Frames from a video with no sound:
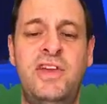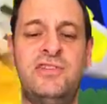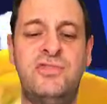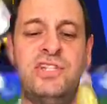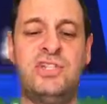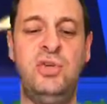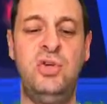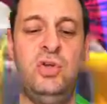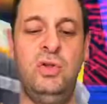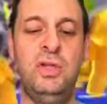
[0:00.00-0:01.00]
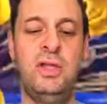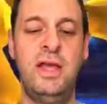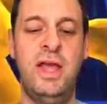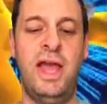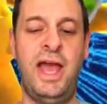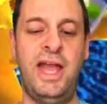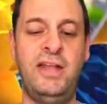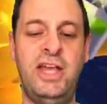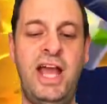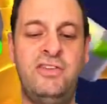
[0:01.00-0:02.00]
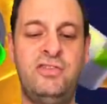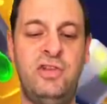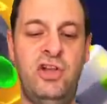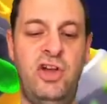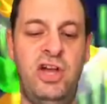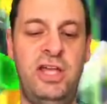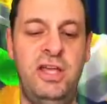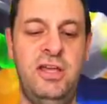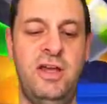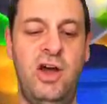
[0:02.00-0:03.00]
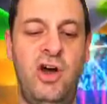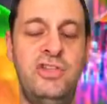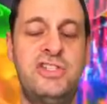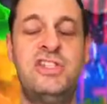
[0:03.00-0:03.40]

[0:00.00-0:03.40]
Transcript: a victory at all. And I had to rely on